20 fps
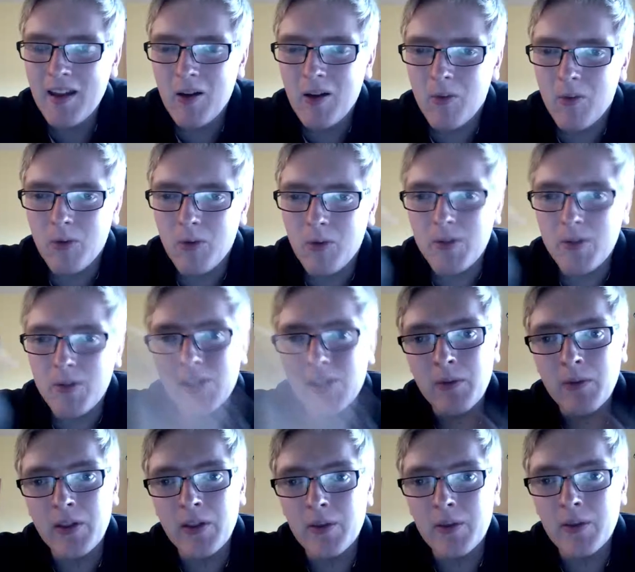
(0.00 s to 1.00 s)
would be
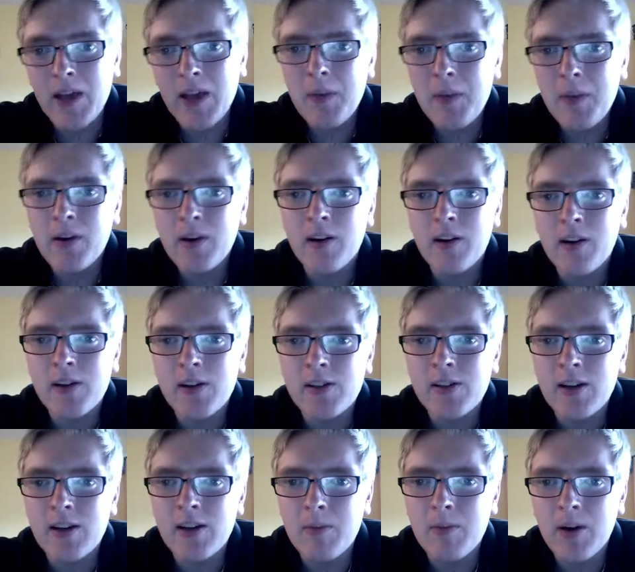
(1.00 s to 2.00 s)
something that would happen in a
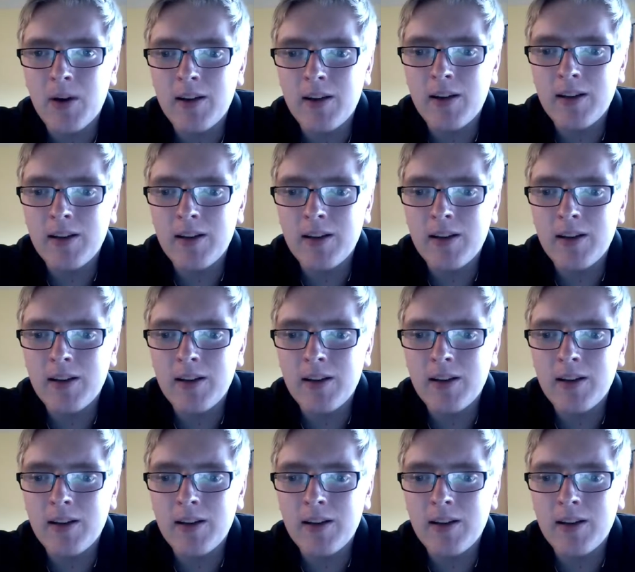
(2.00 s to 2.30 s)
nursery, but